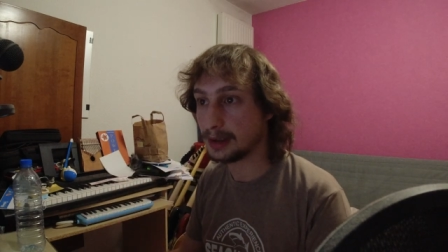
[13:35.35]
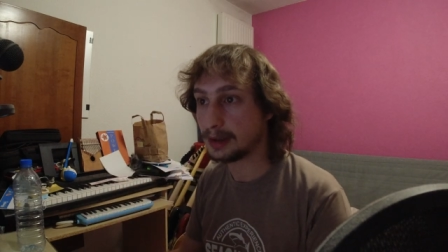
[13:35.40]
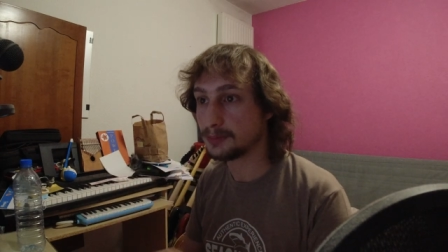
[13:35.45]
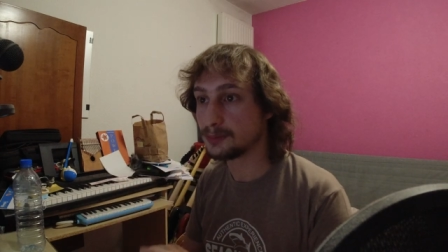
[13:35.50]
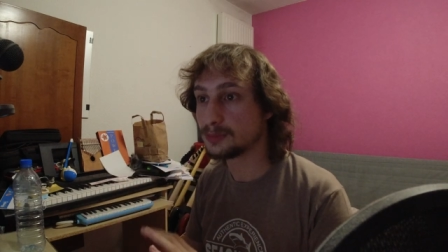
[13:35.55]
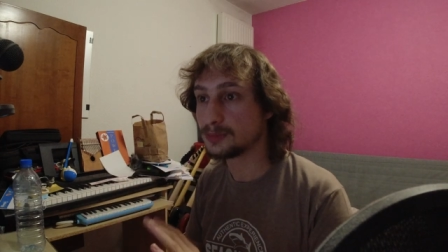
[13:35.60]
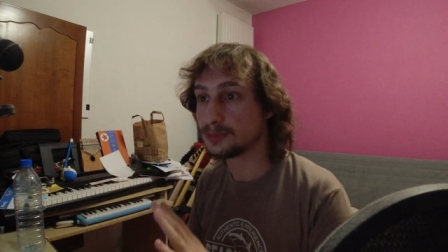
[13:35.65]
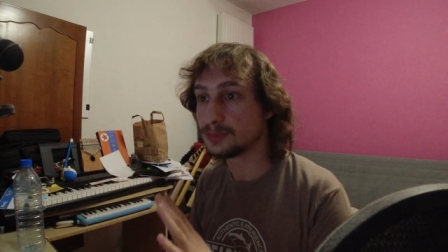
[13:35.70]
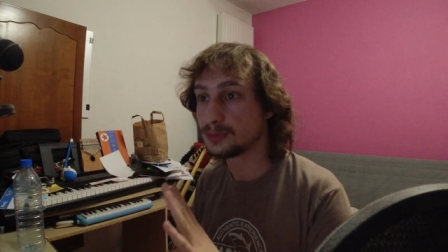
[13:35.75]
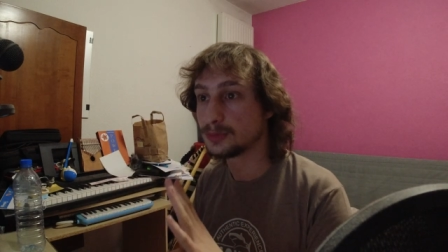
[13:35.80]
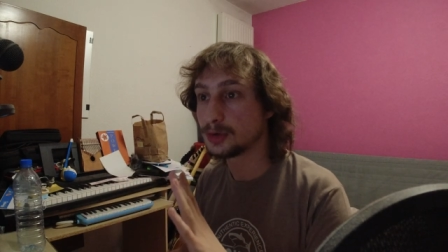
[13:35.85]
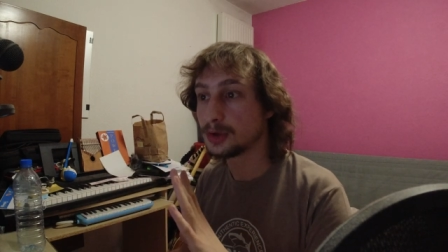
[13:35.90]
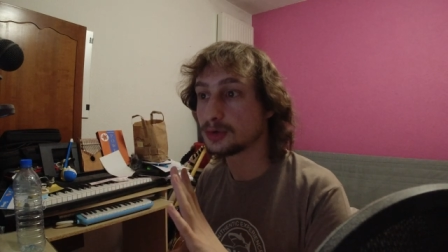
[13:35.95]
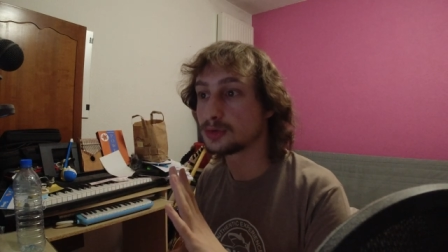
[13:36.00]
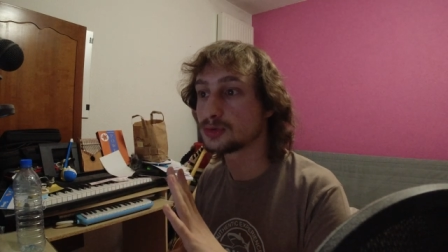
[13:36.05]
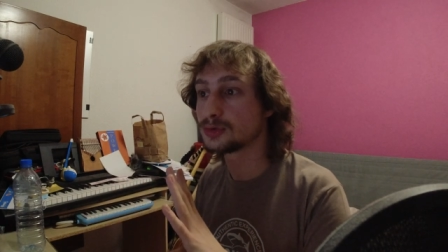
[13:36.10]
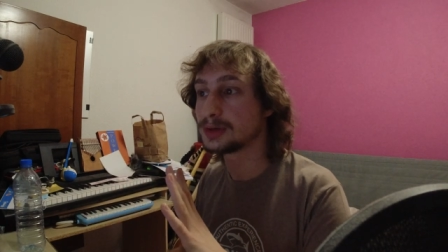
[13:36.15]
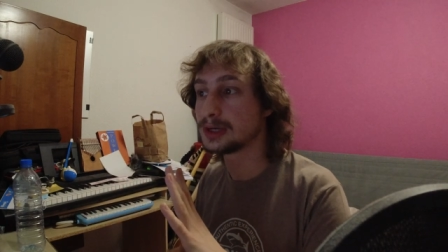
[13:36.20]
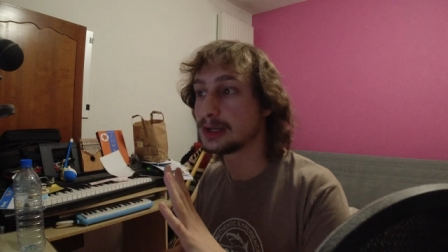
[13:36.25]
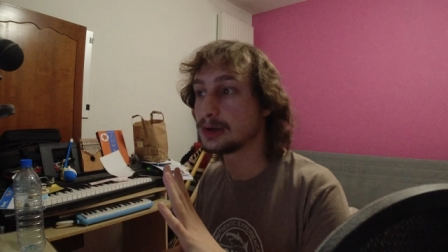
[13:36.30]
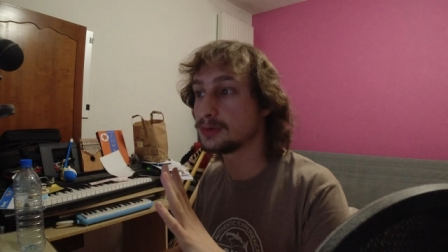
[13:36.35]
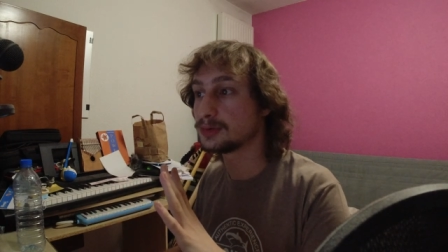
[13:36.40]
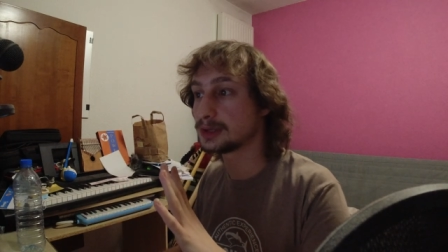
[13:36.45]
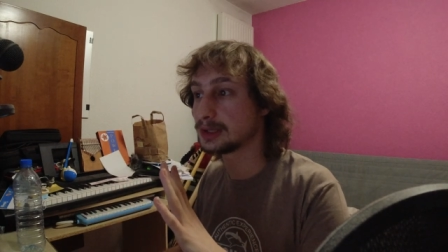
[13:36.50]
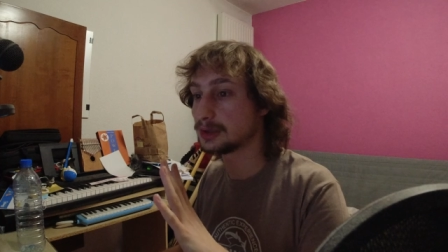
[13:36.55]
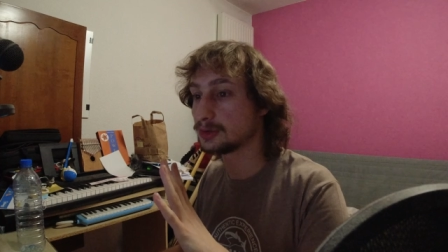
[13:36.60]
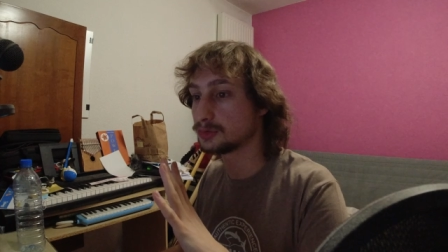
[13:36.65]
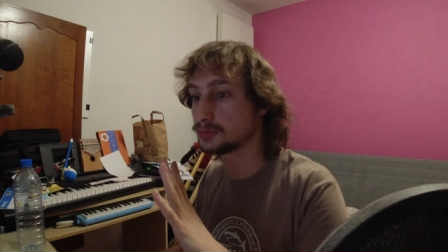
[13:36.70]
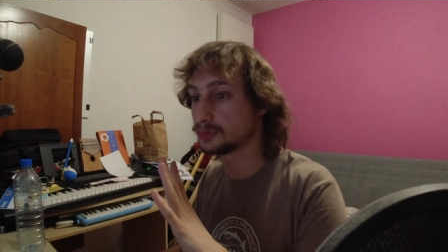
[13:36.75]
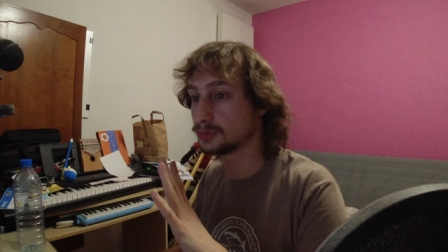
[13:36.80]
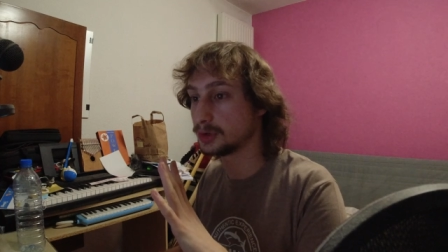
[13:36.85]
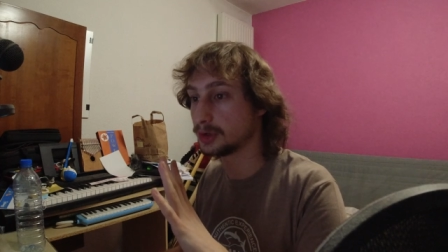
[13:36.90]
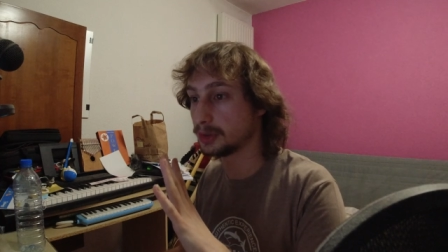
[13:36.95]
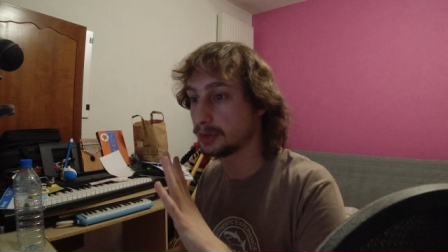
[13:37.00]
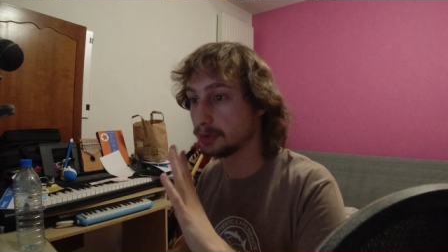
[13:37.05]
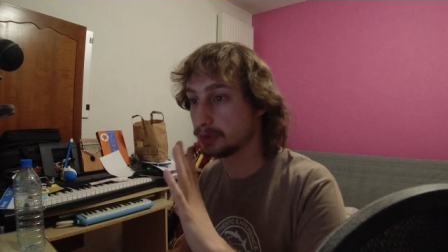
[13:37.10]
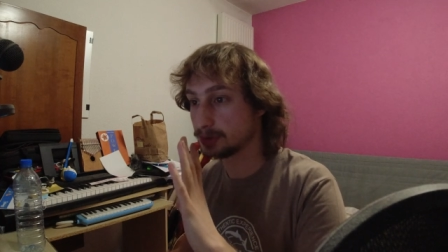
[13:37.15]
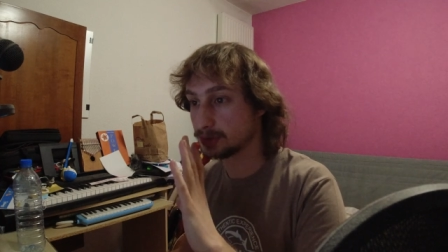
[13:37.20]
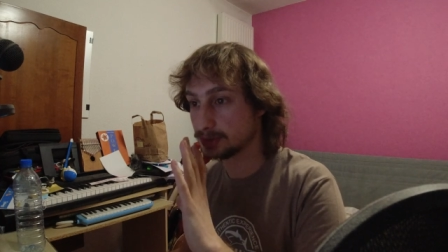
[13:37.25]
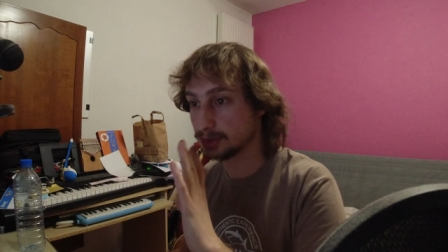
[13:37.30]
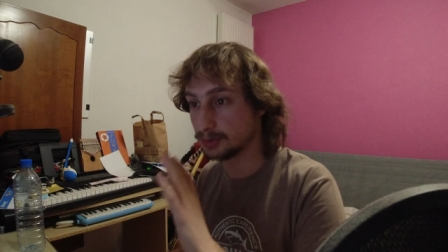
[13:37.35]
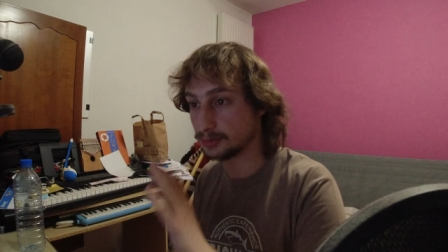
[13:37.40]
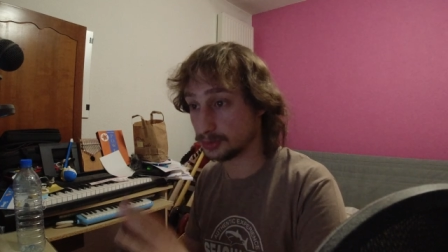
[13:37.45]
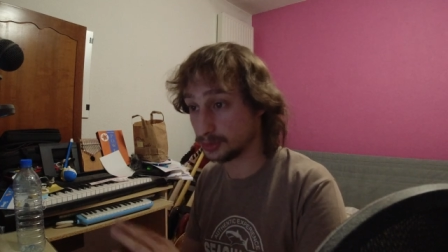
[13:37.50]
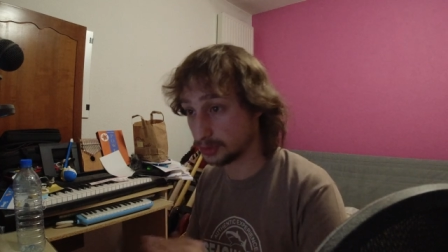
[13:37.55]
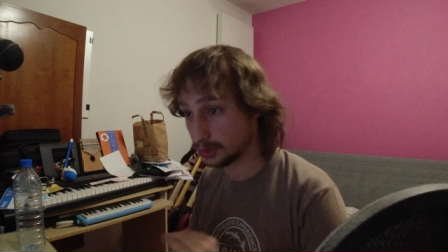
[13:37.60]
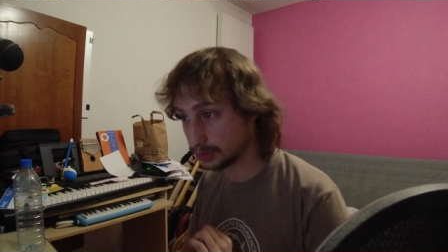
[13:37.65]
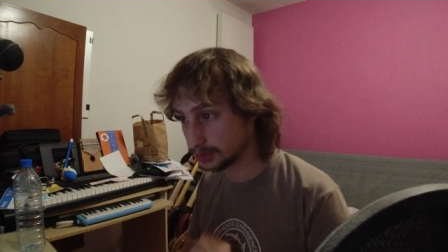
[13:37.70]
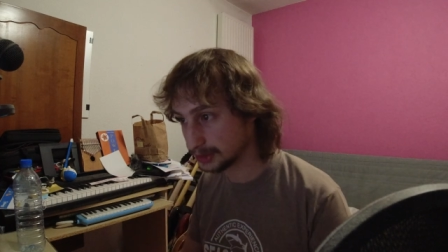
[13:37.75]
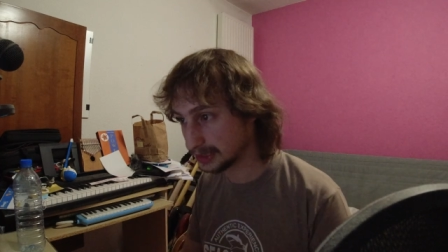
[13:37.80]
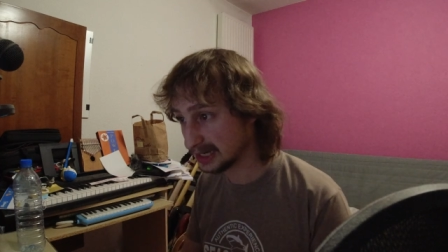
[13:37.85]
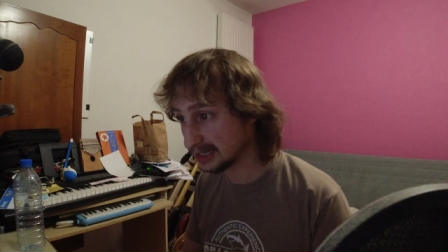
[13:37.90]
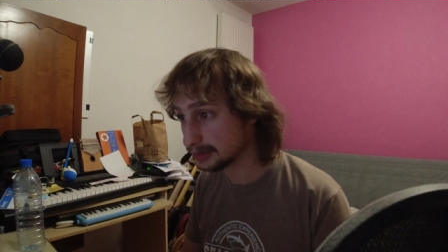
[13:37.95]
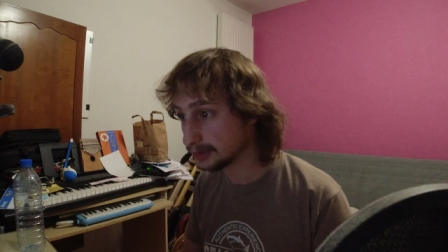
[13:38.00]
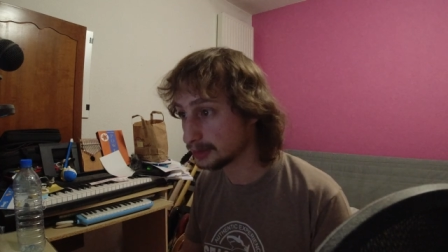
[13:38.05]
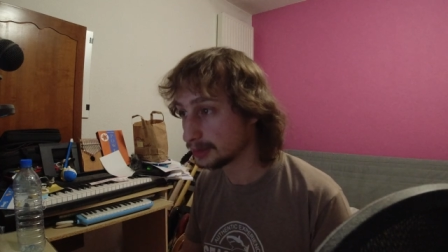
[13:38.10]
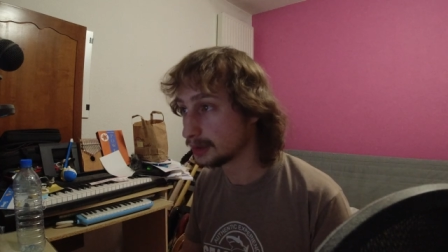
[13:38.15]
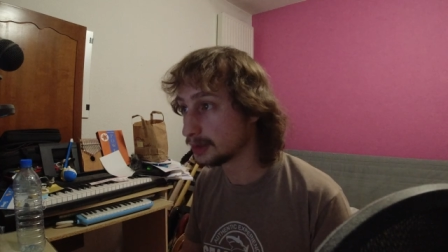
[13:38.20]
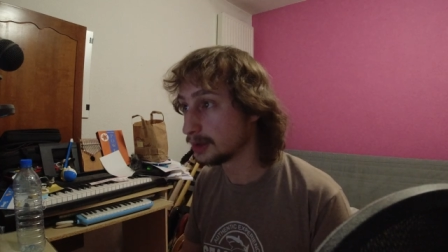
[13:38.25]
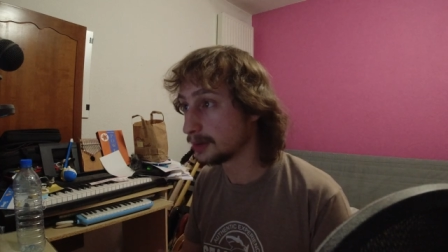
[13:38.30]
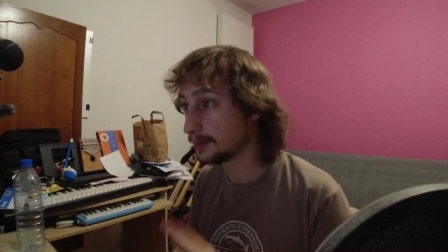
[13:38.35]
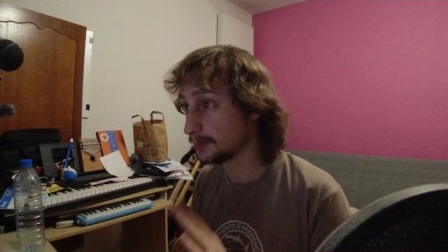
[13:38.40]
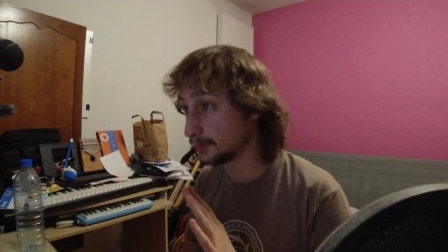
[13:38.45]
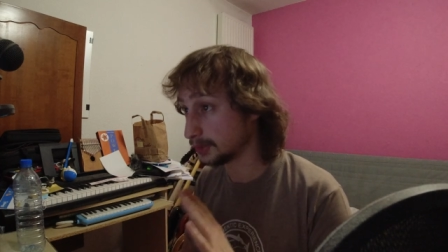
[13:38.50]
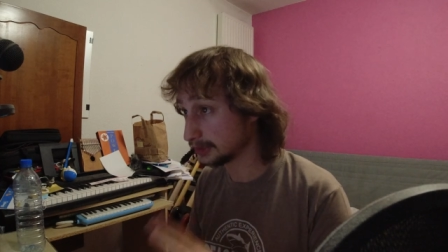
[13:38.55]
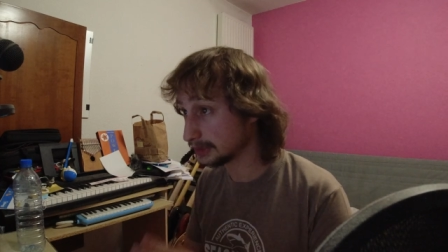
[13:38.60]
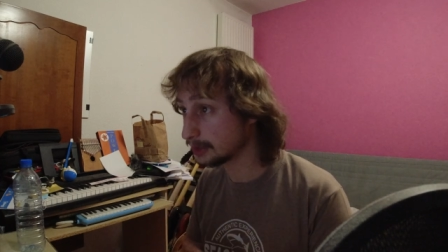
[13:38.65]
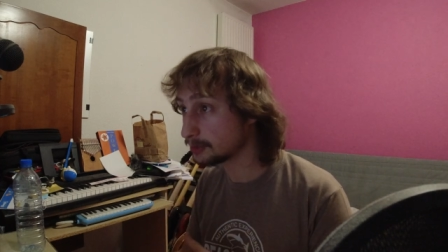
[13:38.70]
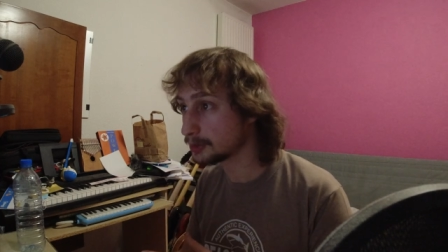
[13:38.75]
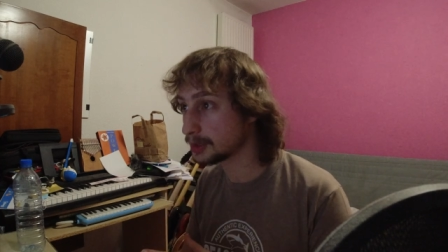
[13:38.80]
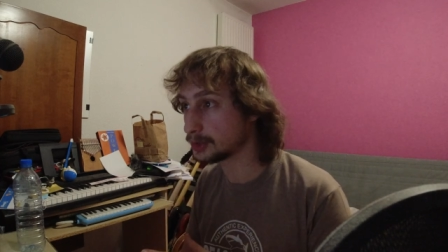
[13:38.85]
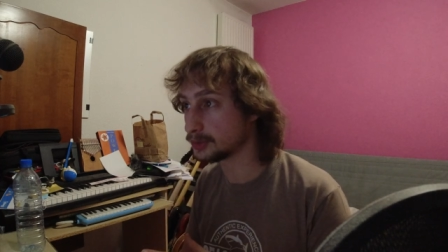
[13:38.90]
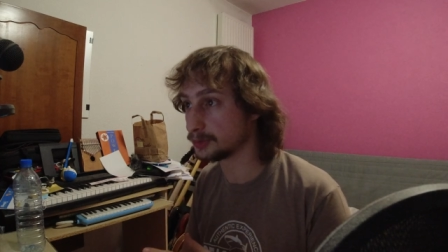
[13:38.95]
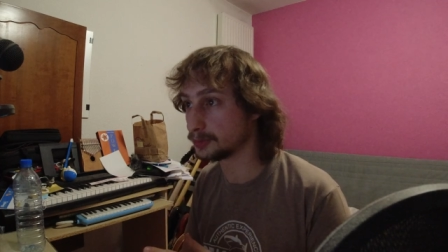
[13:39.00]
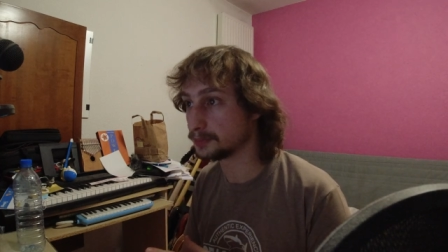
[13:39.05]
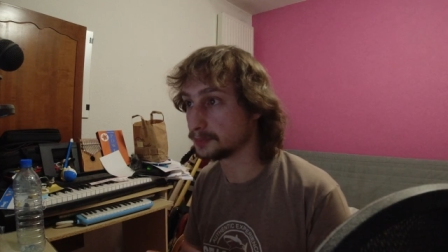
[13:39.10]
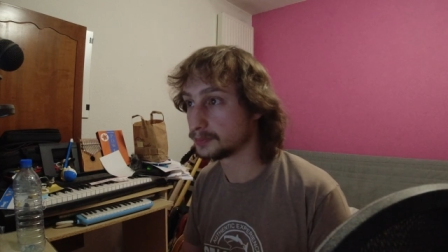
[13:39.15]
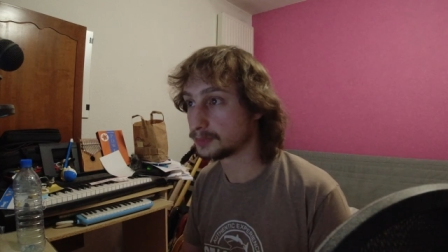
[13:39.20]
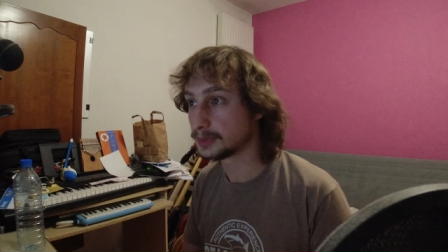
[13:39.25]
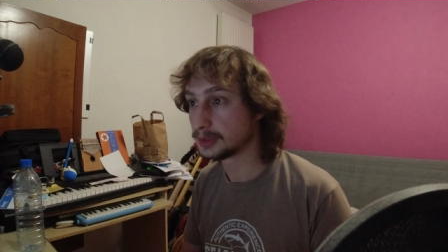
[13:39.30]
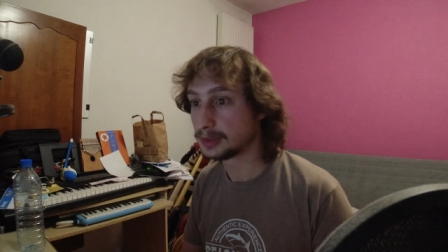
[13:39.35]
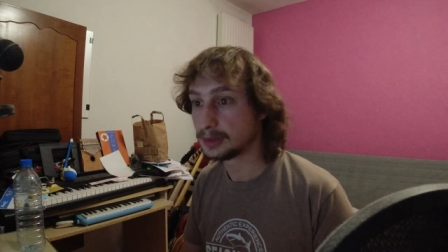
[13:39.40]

I'm not really looking to learn songs just yet, but I will do.